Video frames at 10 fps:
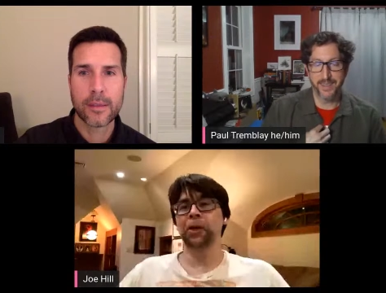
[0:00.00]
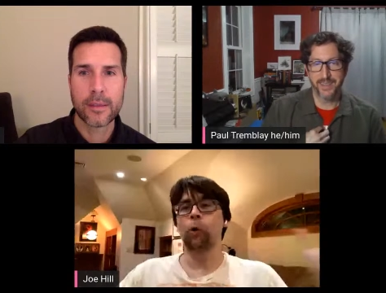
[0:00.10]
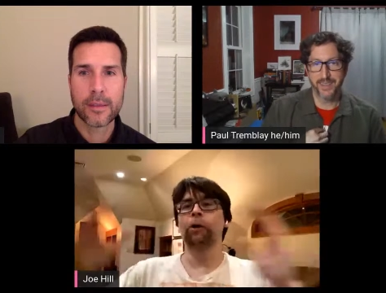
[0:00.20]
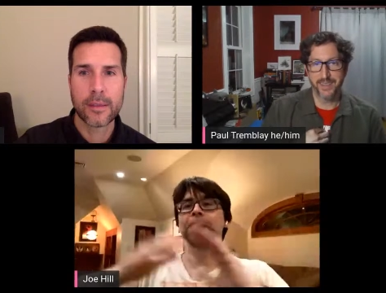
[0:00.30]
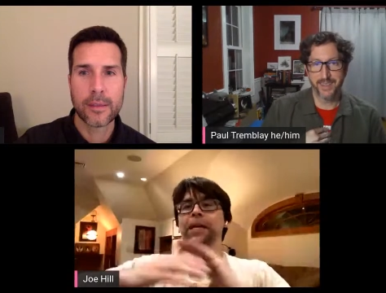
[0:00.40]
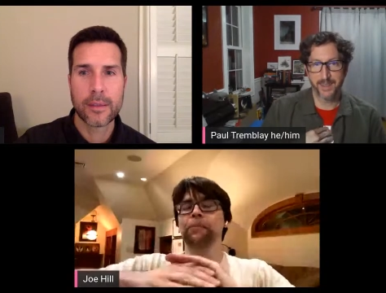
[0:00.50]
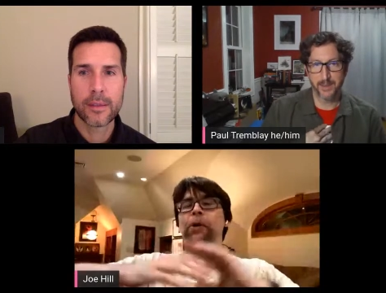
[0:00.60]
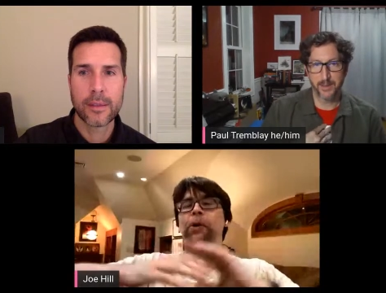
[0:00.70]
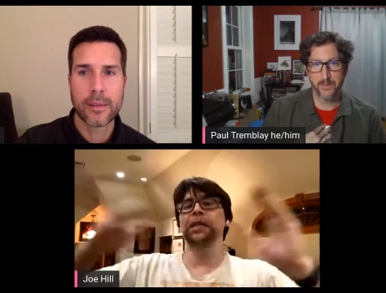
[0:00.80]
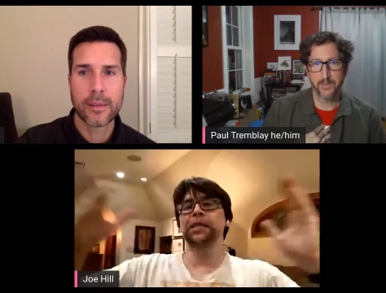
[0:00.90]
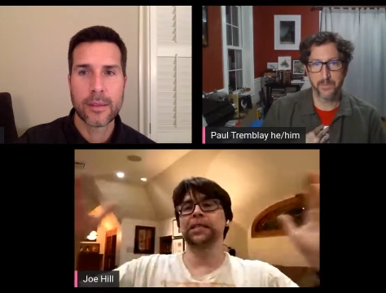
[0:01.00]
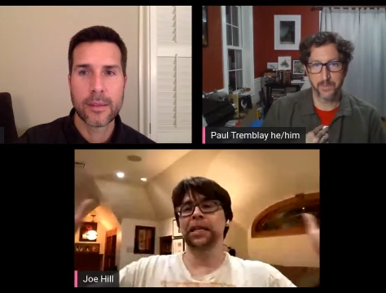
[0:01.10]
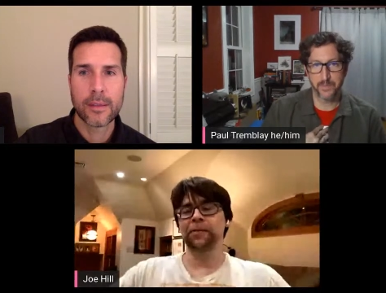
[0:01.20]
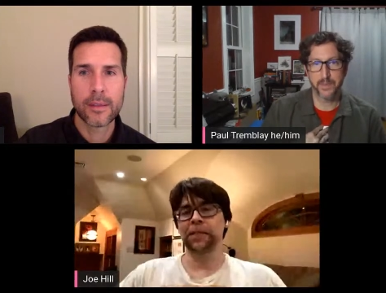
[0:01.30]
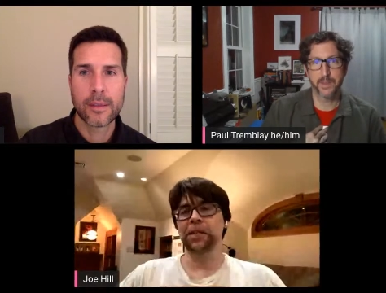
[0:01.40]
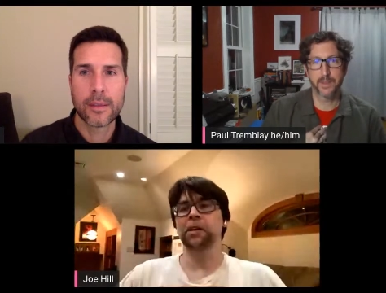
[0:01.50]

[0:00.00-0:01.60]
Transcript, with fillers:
Speaker 1: yeah. an accordion book in the sense of it